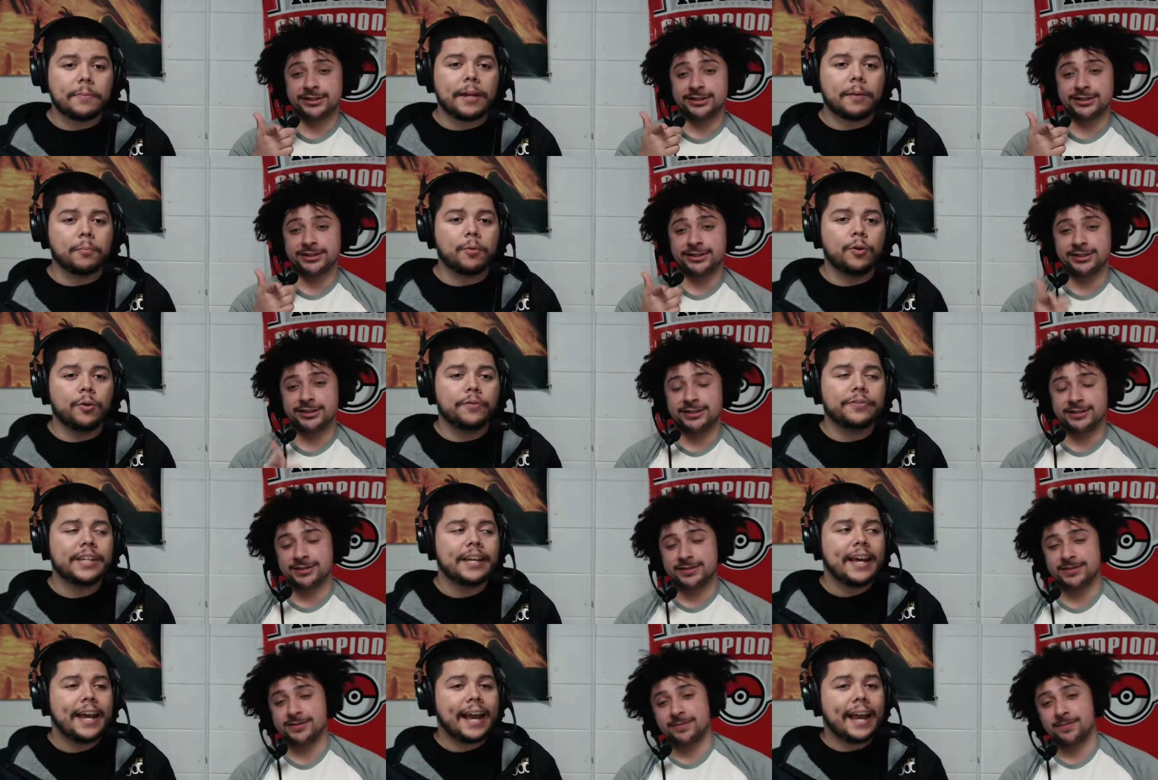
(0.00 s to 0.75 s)
Speaker 1: Make Moves.
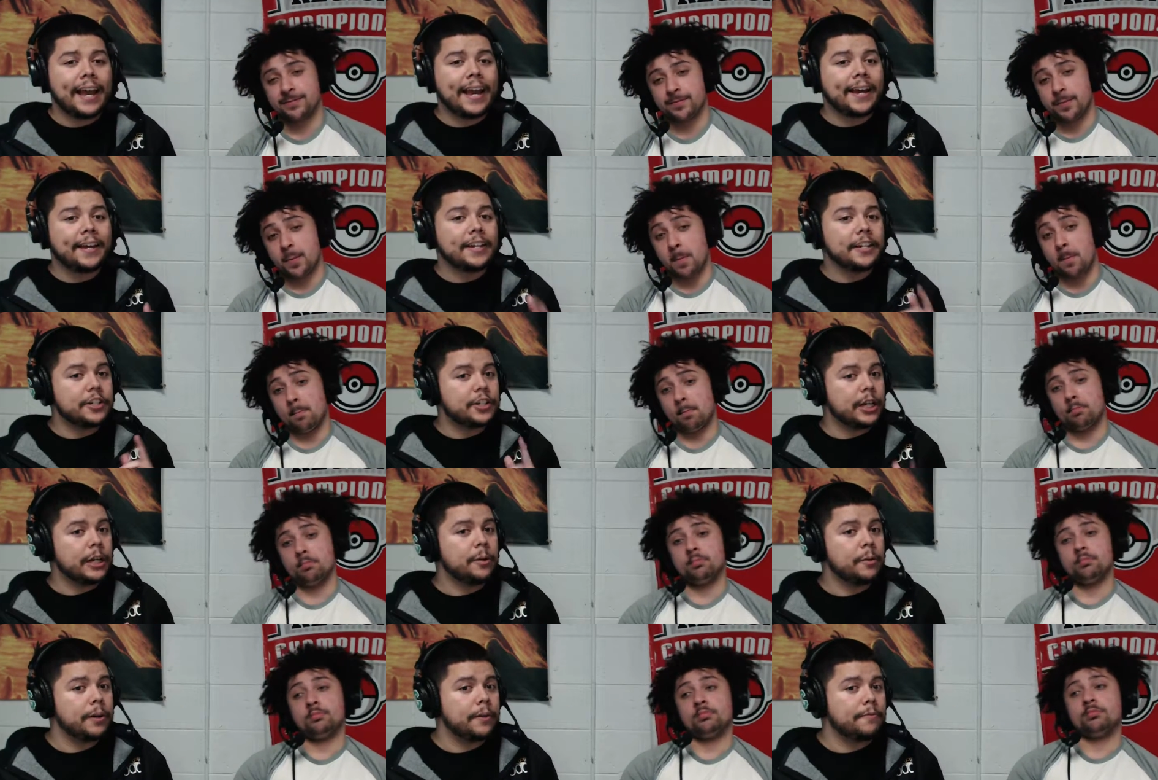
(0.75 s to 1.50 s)
And
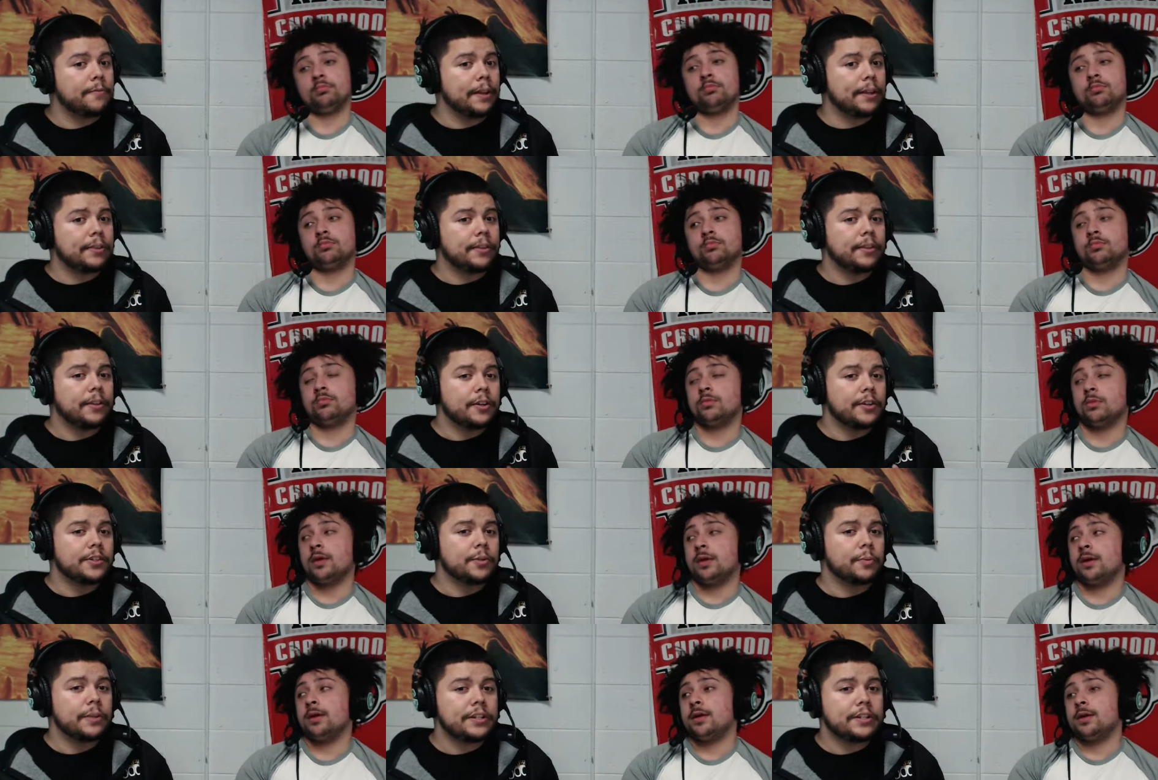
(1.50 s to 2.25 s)
January fifth, there's
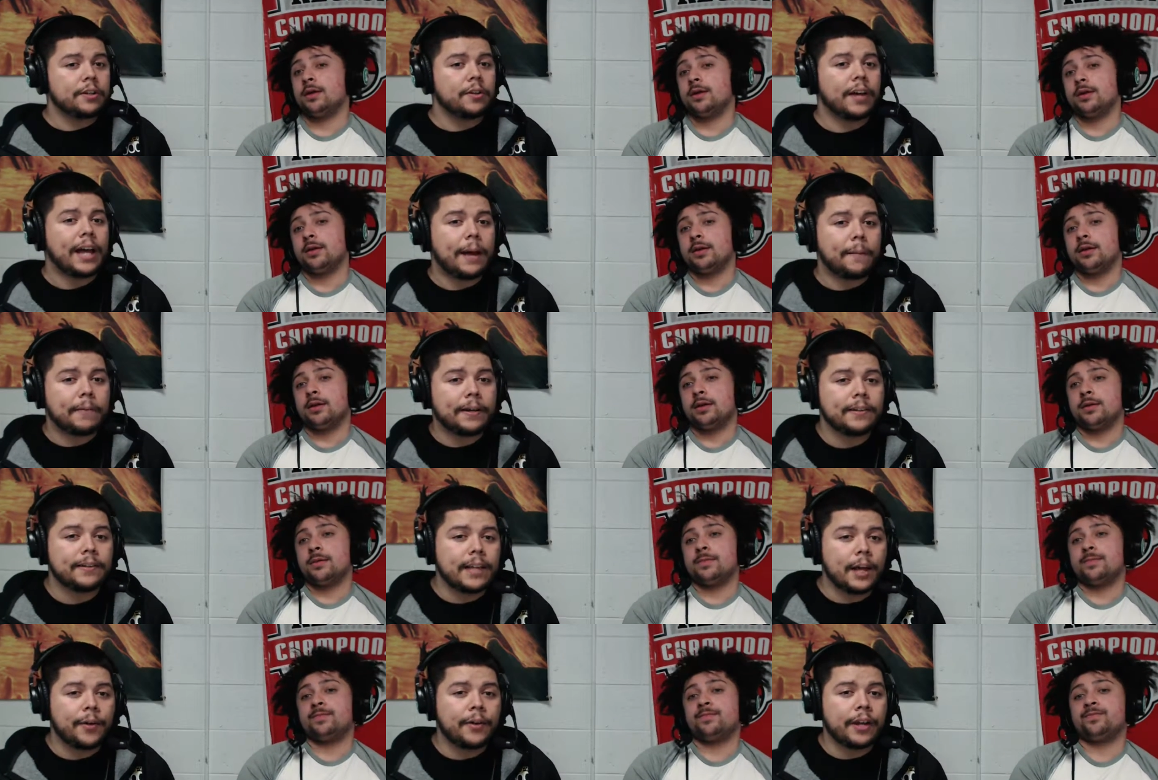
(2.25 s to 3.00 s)
a regional happening
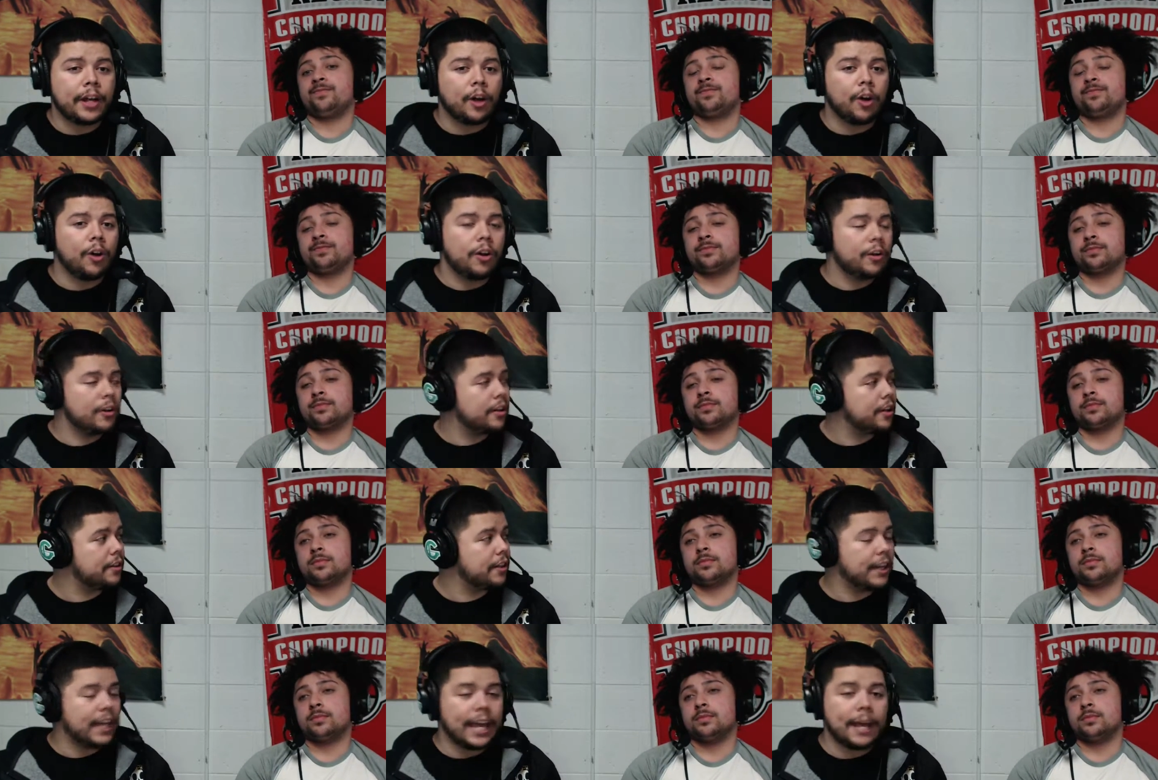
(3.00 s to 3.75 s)
down at All or
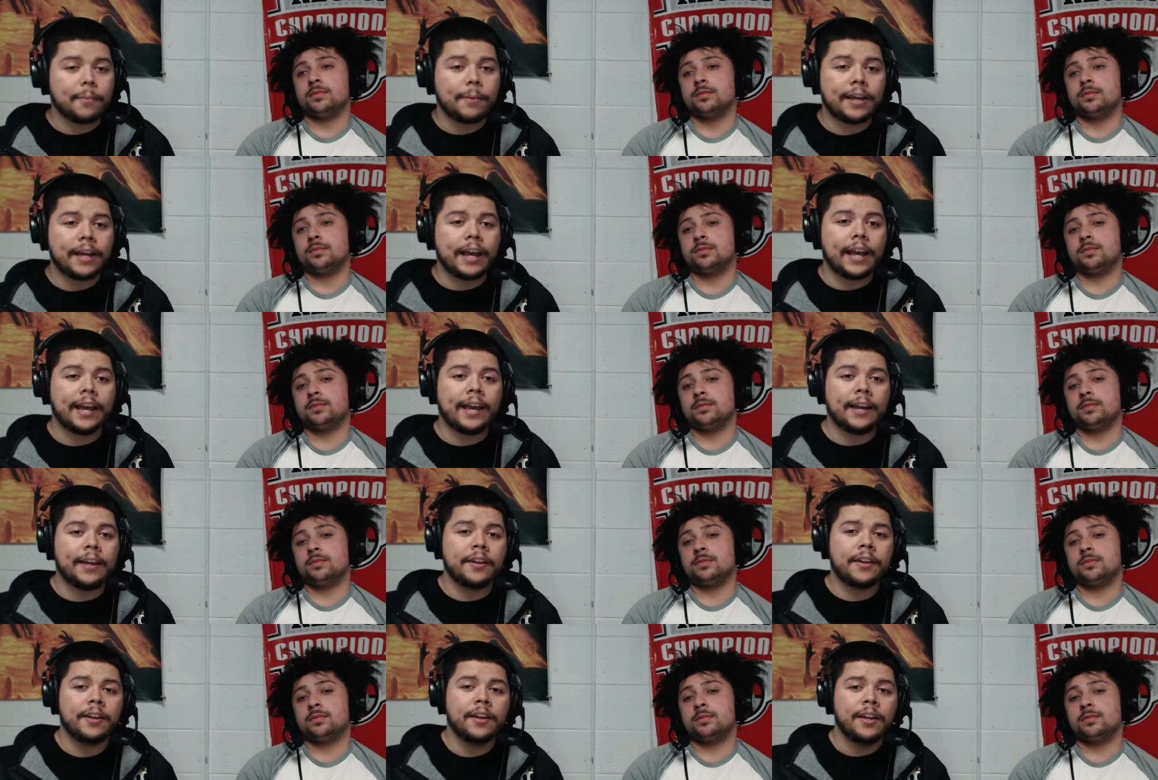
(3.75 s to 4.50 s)
Nothing Gaming
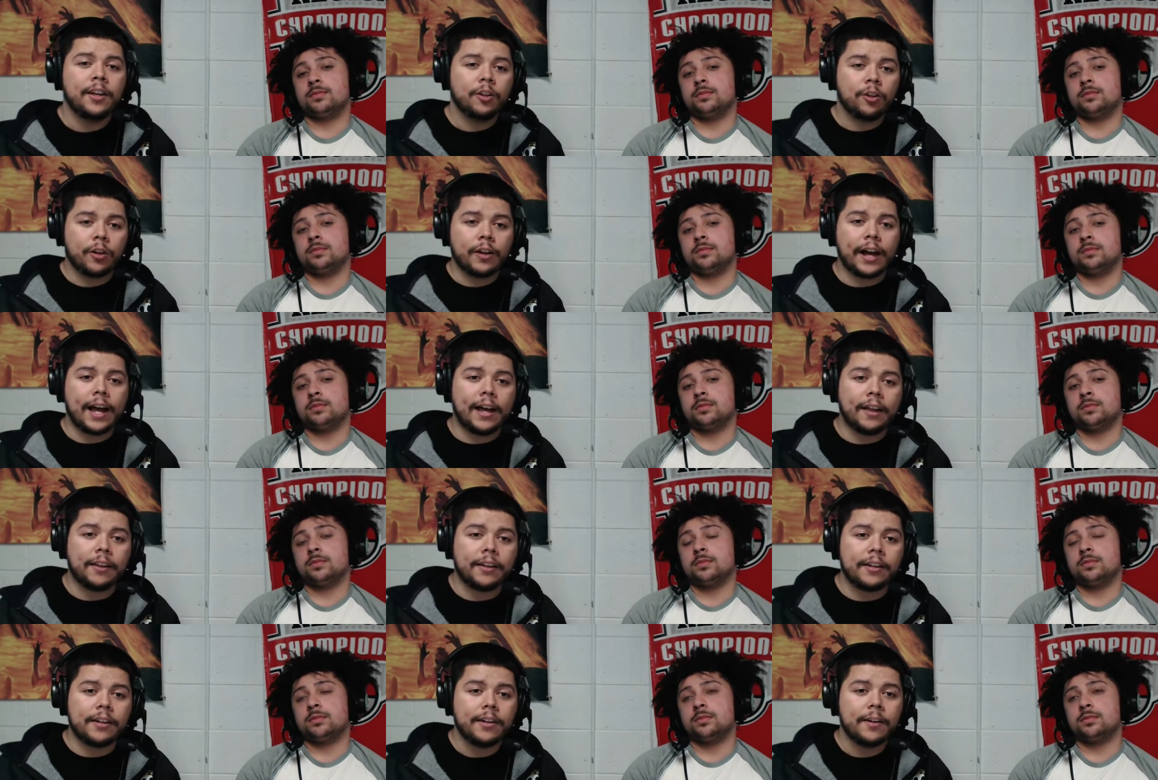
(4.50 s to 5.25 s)
in Long
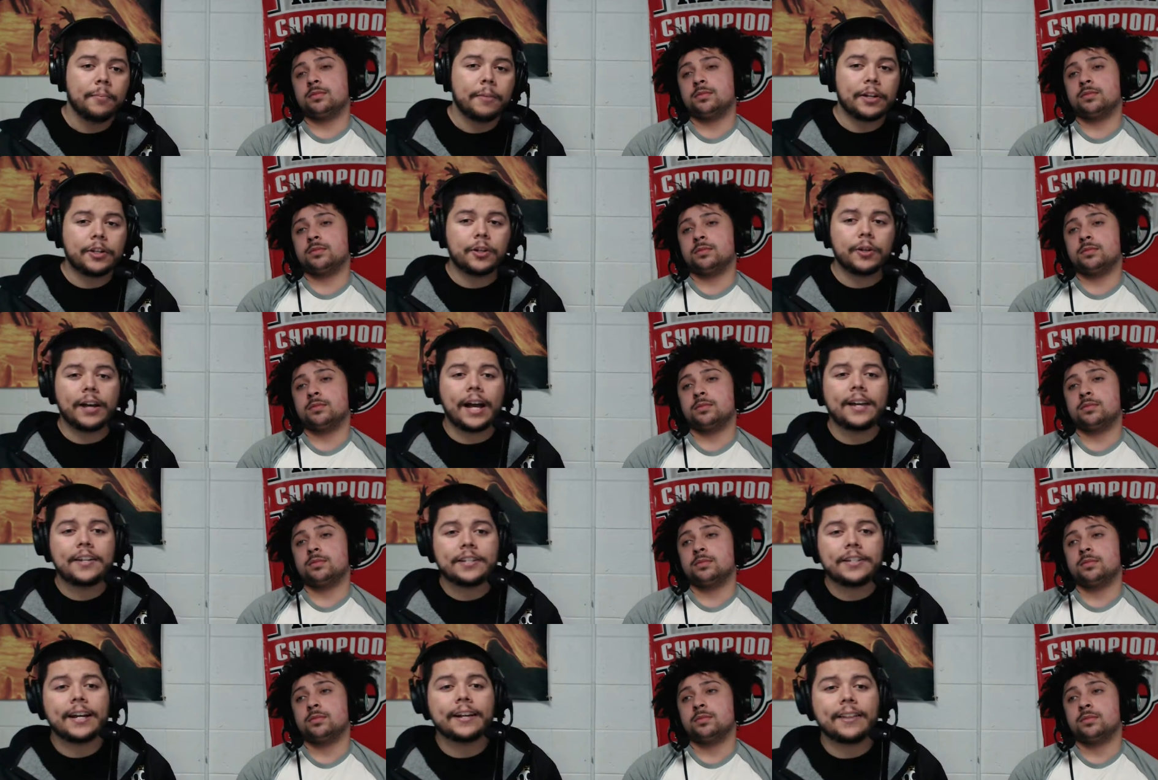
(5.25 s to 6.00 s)
Island. Make sure you guys
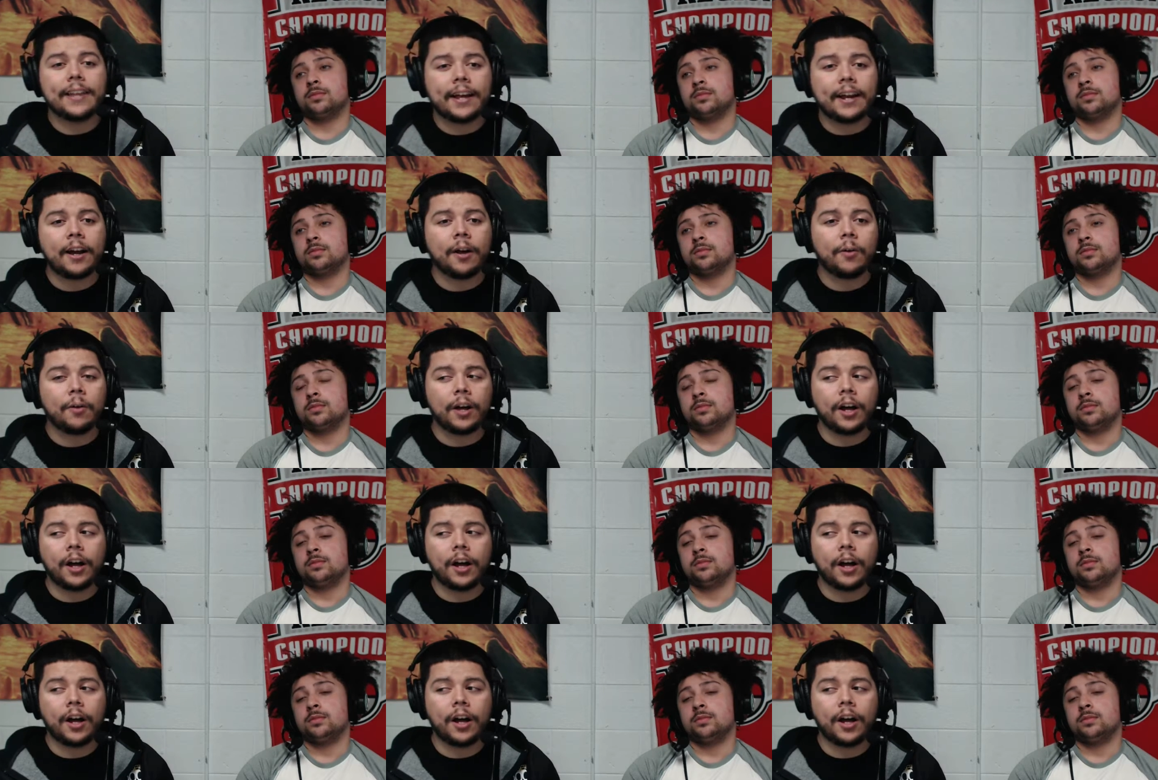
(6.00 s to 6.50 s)
check that out.